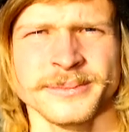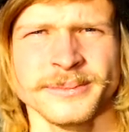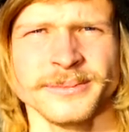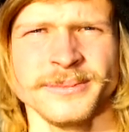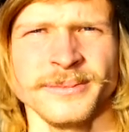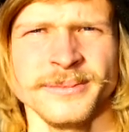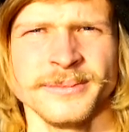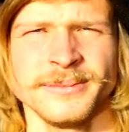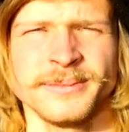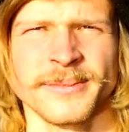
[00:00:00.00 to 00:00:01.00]

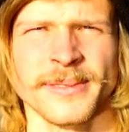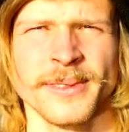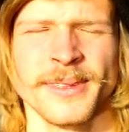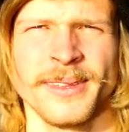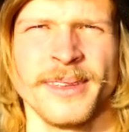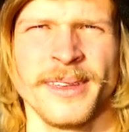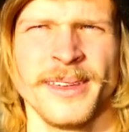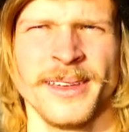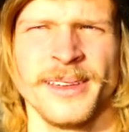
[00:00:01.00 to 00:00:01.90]
Nothing is said.